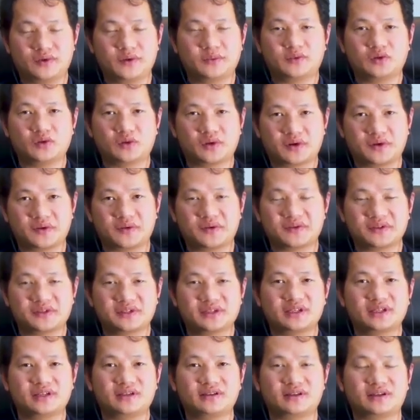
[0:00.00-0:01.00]

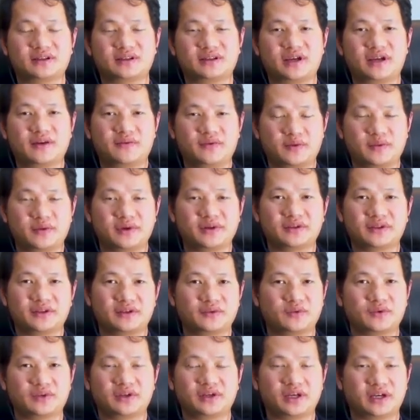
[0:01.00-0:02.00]
cryptocurrency that
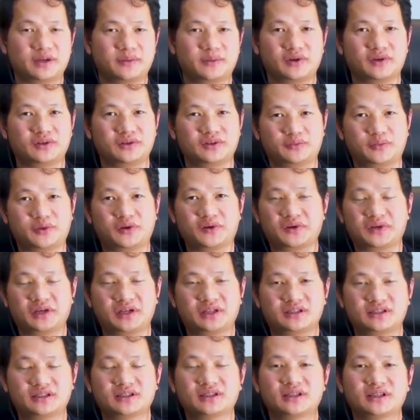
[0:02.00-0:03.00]
everybody will have on the
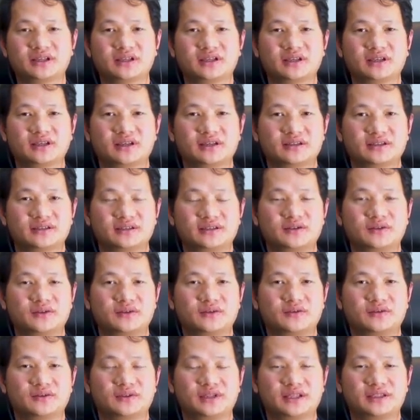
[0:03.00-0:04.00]
pocket.
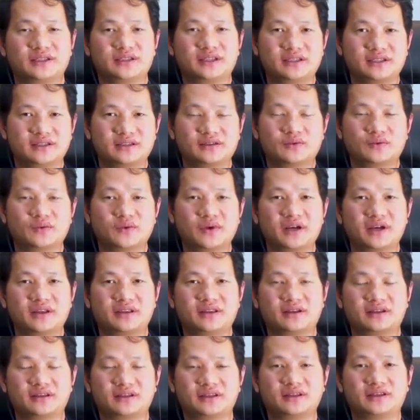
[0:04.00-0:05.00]
So that's the way
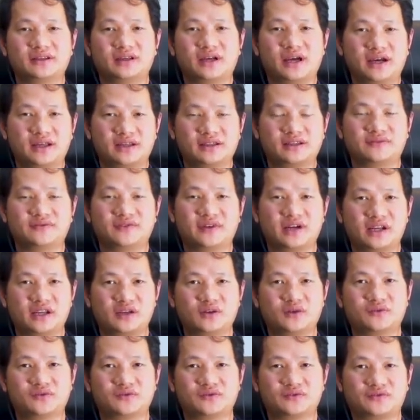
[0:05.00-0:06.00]
that we add the
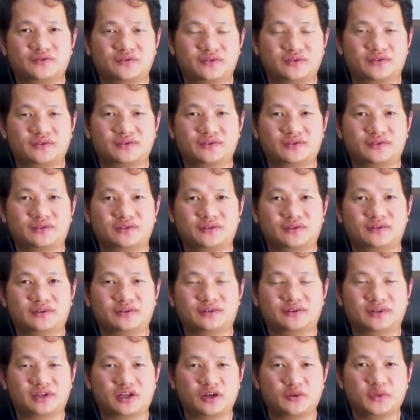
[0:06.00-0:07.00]
value
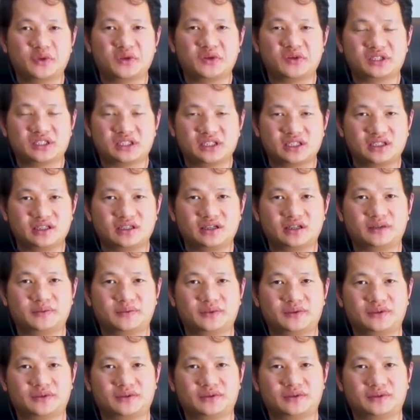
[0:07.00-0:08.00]
for the community
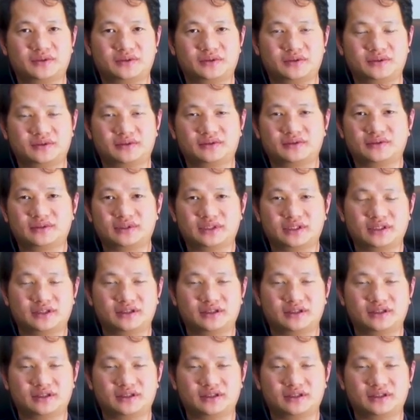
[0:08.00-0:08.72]
of the